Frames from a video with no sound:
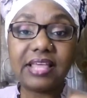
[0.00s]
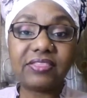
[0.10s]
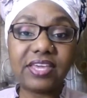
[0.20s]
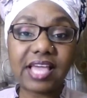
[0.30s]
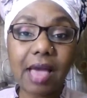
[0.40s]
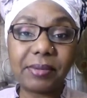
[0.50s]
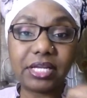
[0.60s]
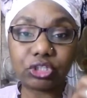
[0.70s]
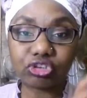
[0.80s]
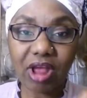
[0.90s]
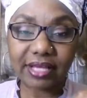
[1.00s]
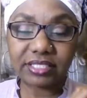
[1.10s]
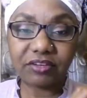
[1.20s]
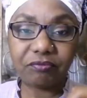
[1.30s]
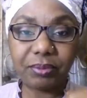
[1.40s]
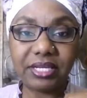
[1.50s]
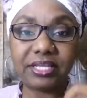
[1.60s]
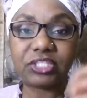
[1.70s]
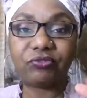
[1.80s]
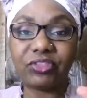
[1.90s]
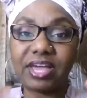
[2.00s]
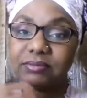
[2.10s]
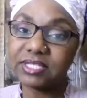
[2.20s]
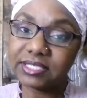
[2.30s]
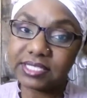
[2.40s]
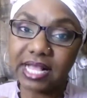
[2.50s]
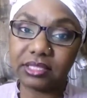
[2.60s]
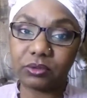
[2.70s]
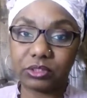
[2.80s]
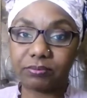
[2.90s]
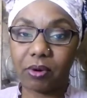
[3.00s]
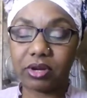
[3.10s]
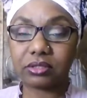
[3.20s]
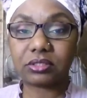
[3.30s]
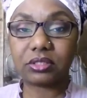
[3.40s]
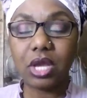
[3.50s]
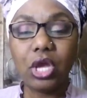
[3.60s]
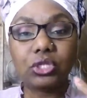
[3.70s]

think I'm an attractive place for them to sell those products?